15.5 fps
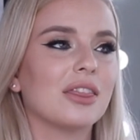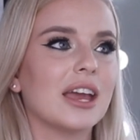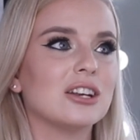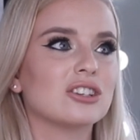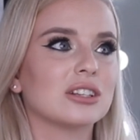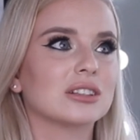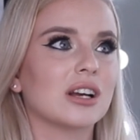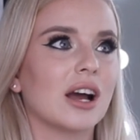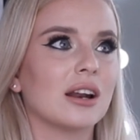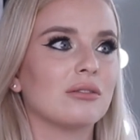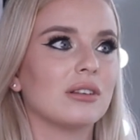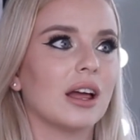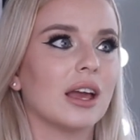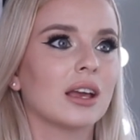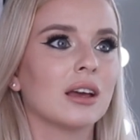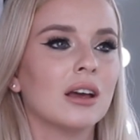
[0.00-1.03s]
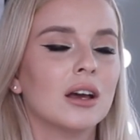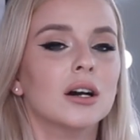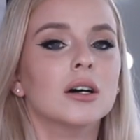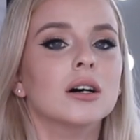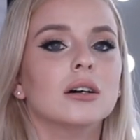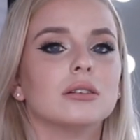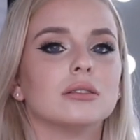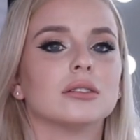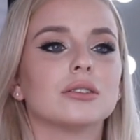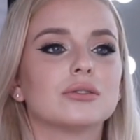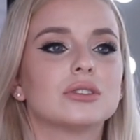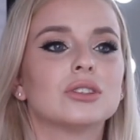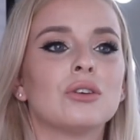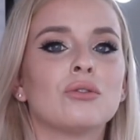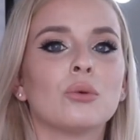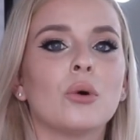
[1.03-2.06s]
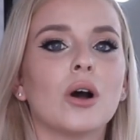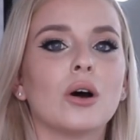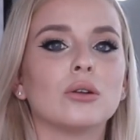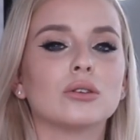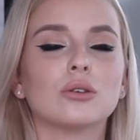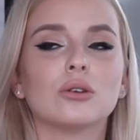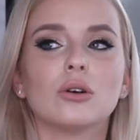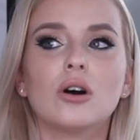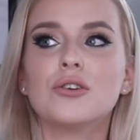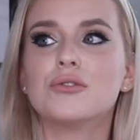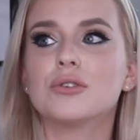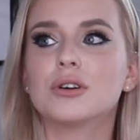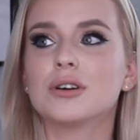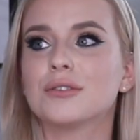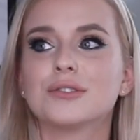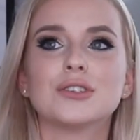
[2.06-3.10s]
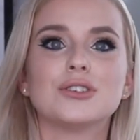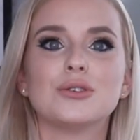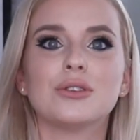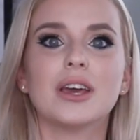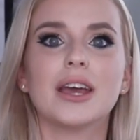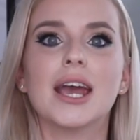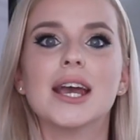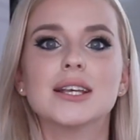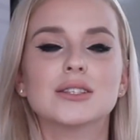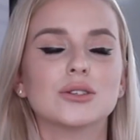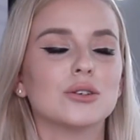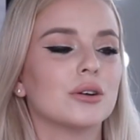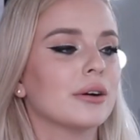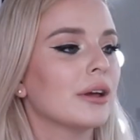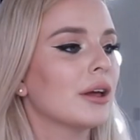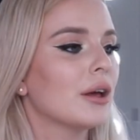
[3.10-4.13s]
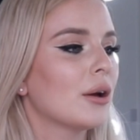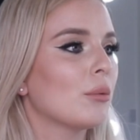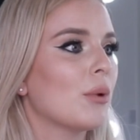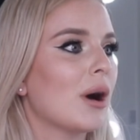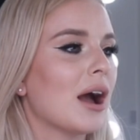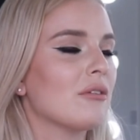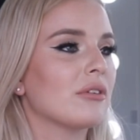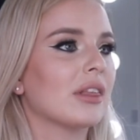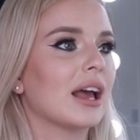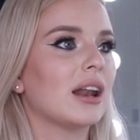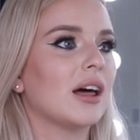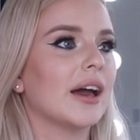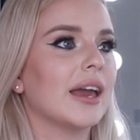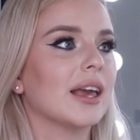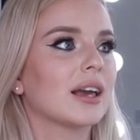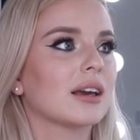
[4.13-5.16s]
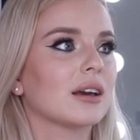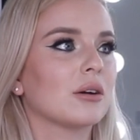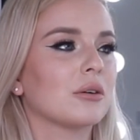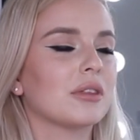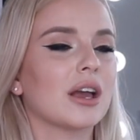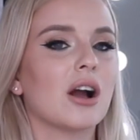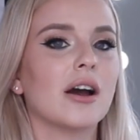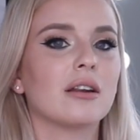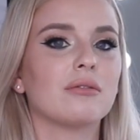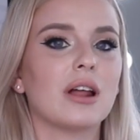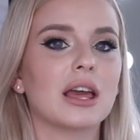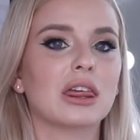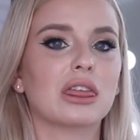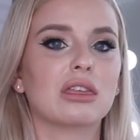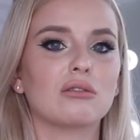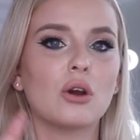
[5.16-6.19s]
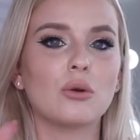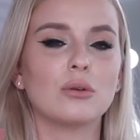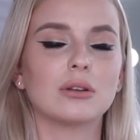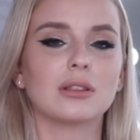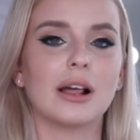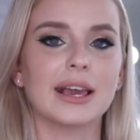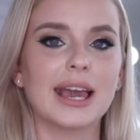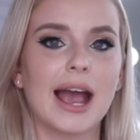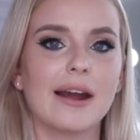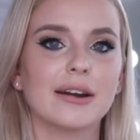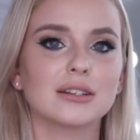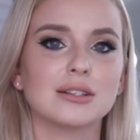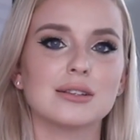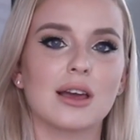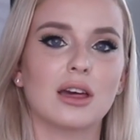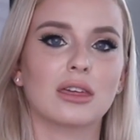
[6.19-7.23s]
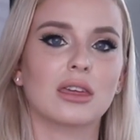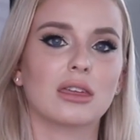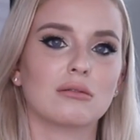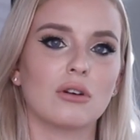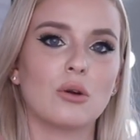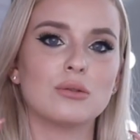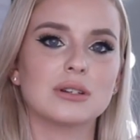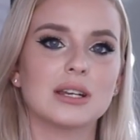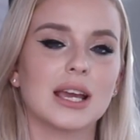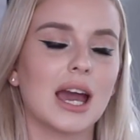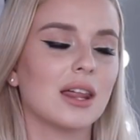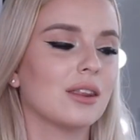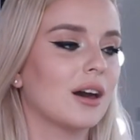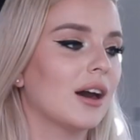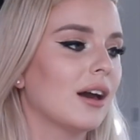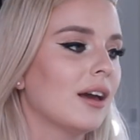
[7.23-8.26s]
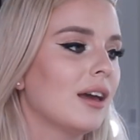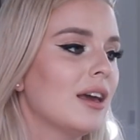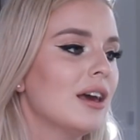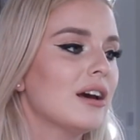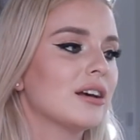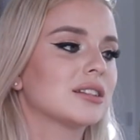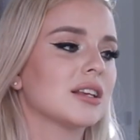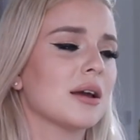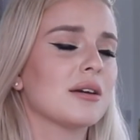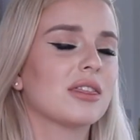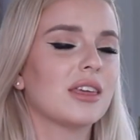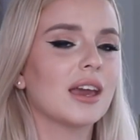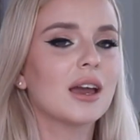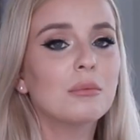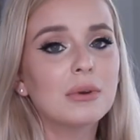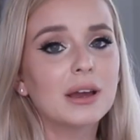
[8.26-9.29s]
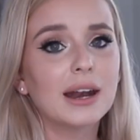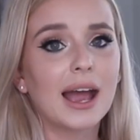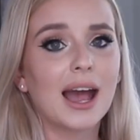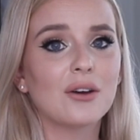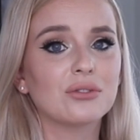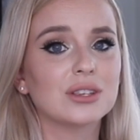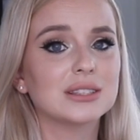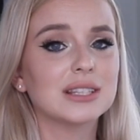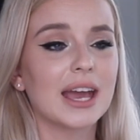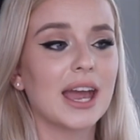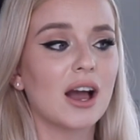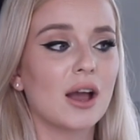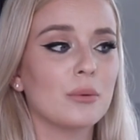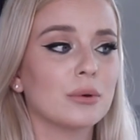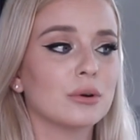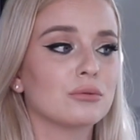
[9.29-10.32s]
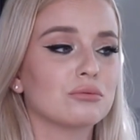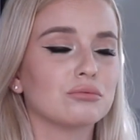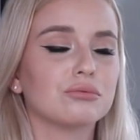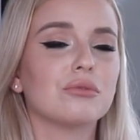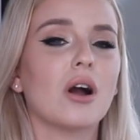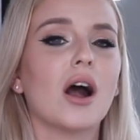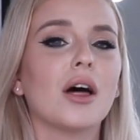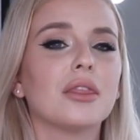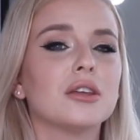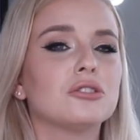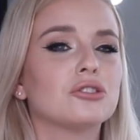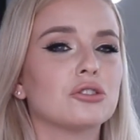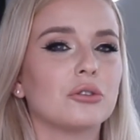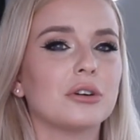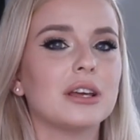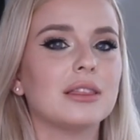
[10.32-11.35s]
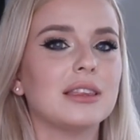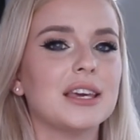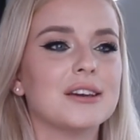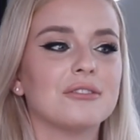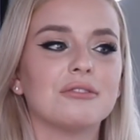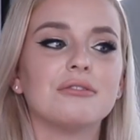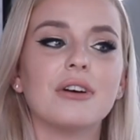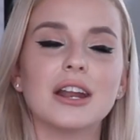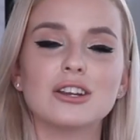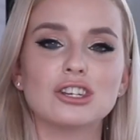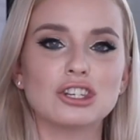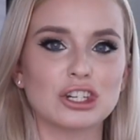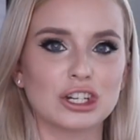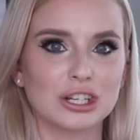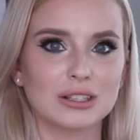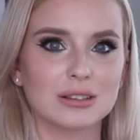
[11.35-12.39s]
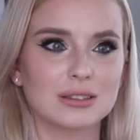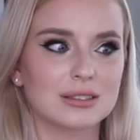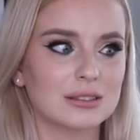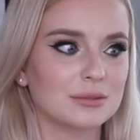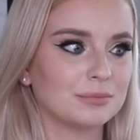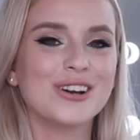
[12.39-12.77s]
They just kind of like, oh, we're off to save the world or oh, we're off to do this or whatever they're like. They're kind of like thrown, like characters that are thrown together. So I think I'm gonna have to say I would rather join the Avengers.